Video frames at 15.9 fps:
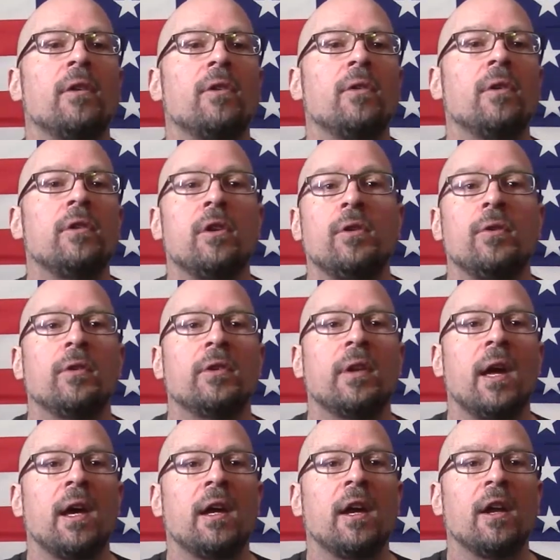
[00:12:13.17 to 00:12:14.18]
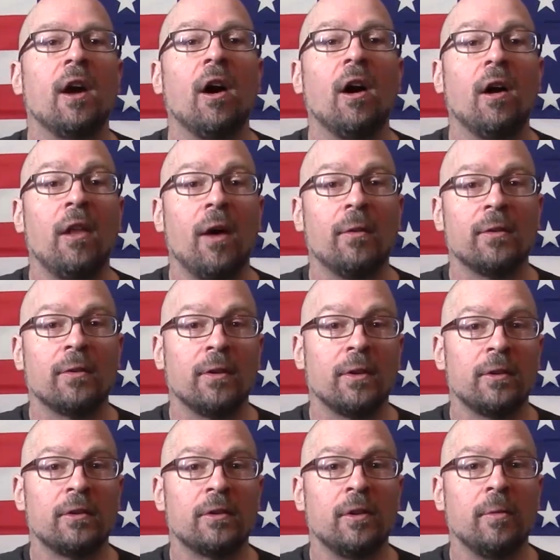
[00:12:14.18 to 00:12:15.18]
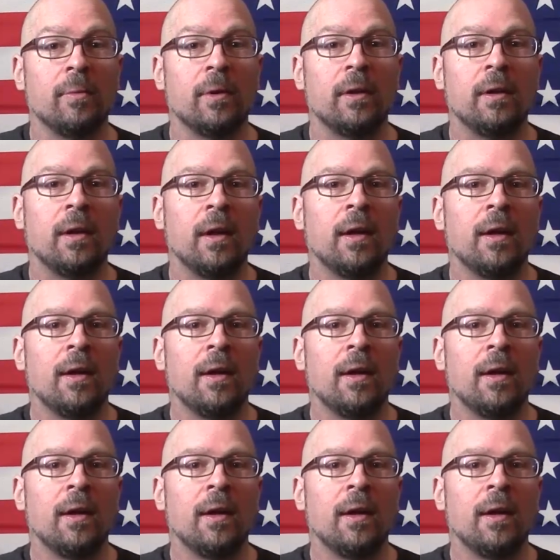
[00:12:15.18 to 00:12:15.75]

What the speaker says: Do you say again, oh, that was really stupid,